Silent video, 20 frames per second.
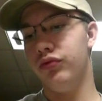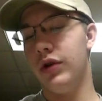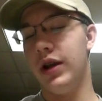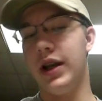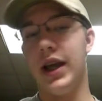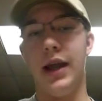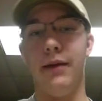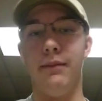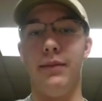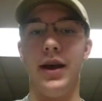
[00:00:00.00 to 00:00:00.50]
I
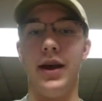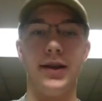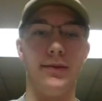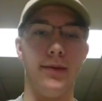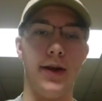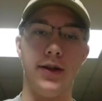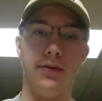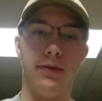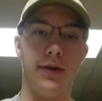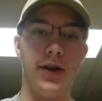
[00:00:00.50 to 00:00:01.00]
came past
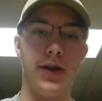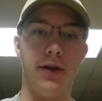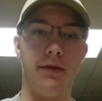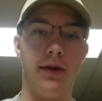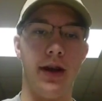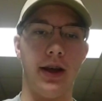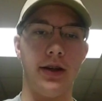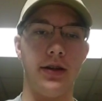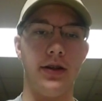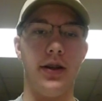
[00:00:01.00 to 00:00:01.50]
my 22
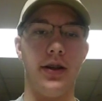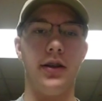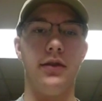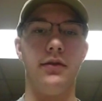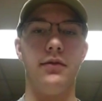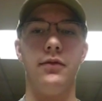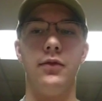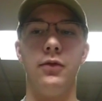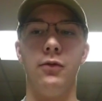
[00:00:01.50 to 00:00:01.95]
actually.